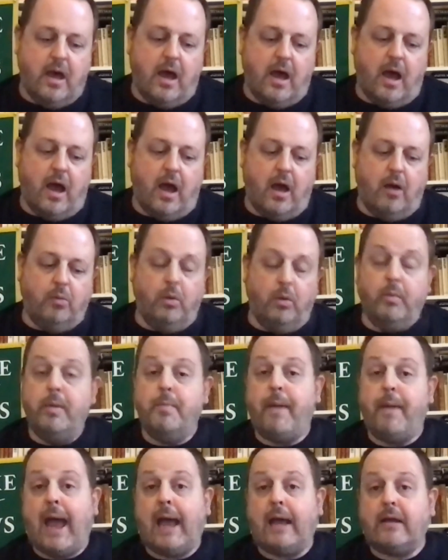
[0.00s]
We'll be
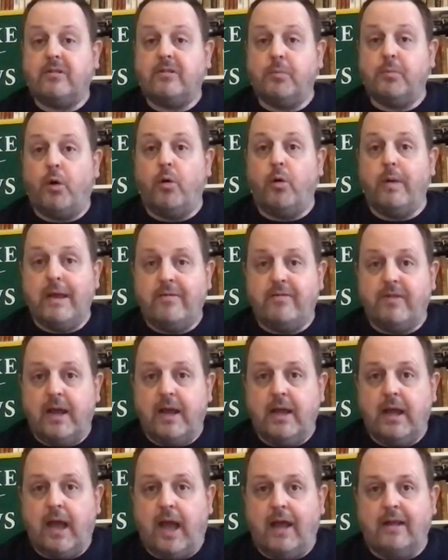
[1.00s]
back tomorrow
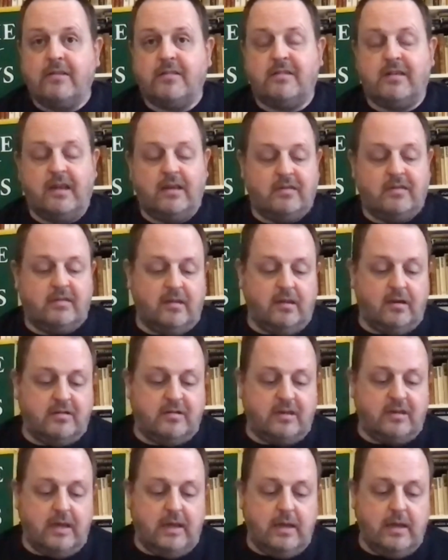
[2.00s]
evening at
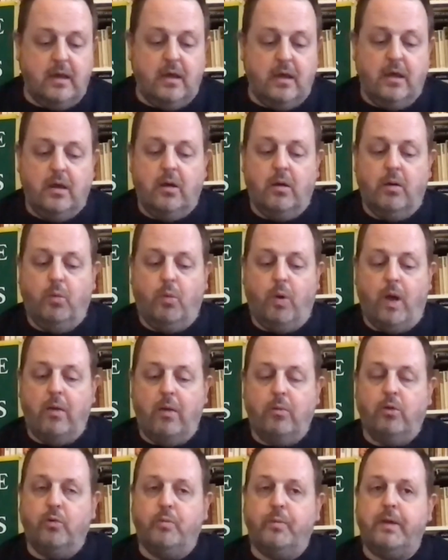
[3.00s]
6:30, where
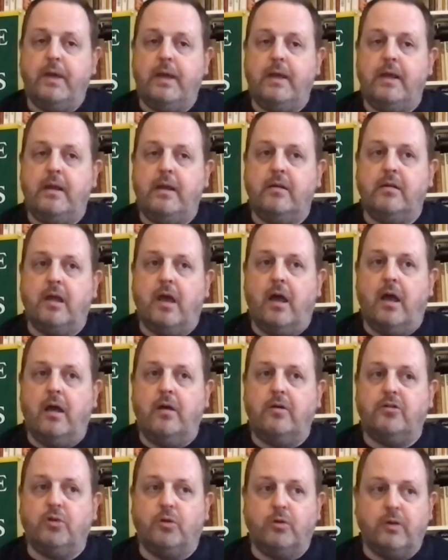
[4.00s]
we'll be
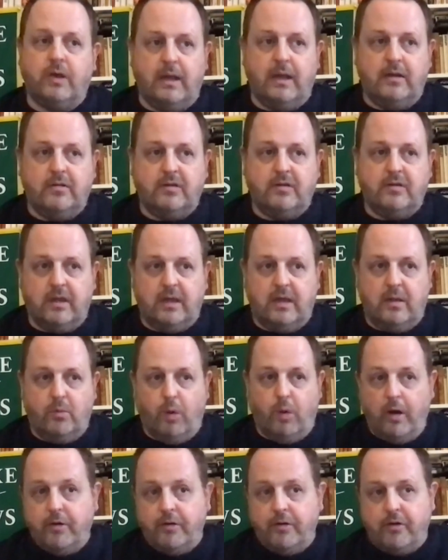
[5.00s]
talking to the
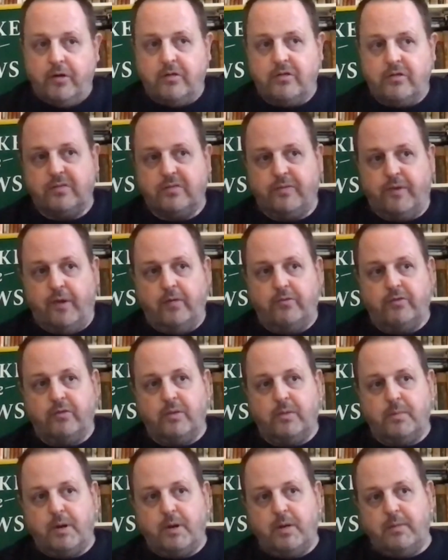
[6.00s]
wondrous folk from
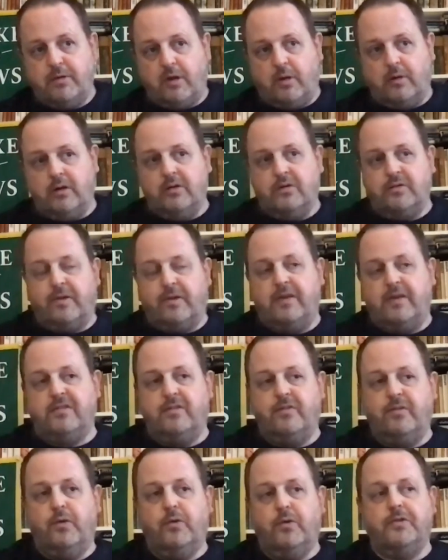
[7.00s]
the Prima Donna's
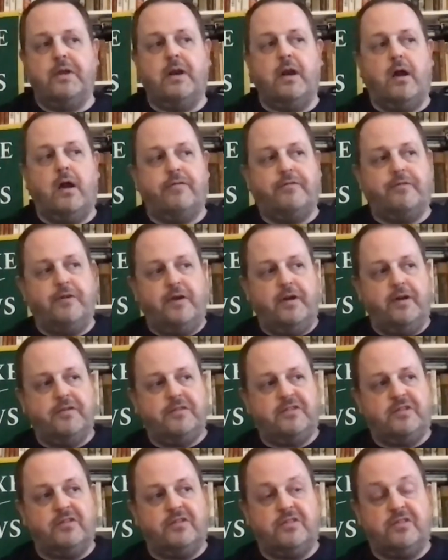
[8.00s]
festivals in our
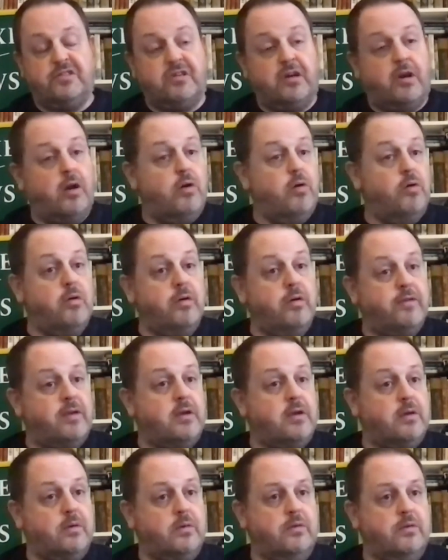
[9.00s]
first slow
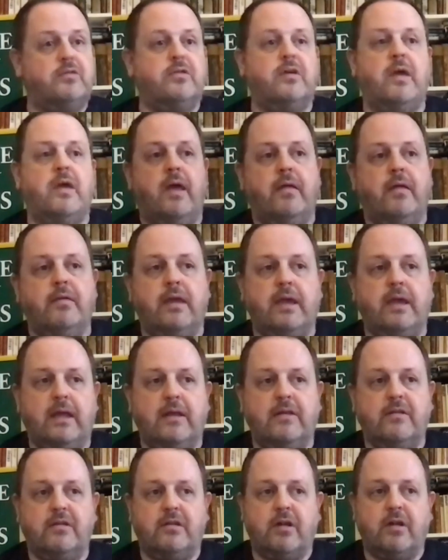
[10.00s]
reviews
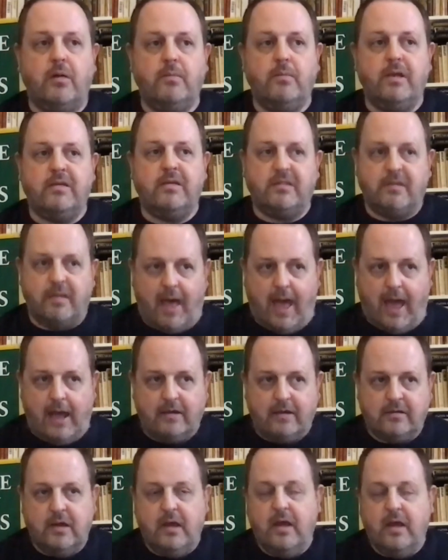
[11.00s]
thinking, so don't miss that.